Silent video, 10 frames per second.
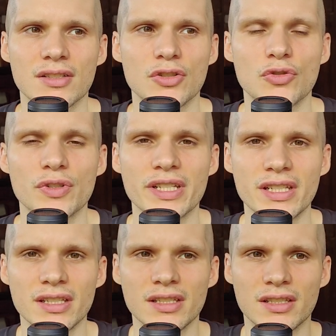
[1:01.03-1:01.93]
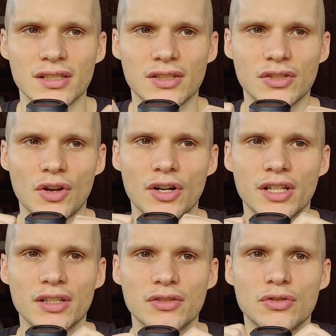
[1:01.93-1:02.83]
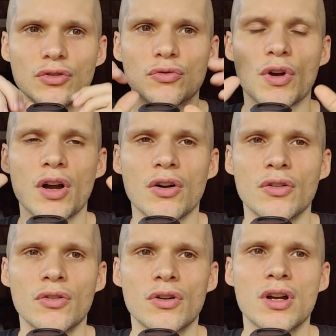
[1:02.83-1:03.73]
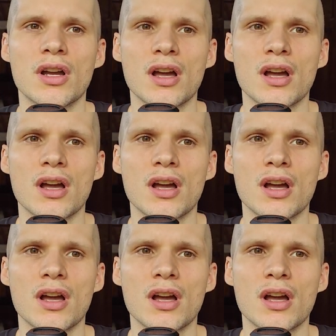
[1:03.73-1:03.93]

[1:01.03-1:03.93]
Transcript: trees starting to grow,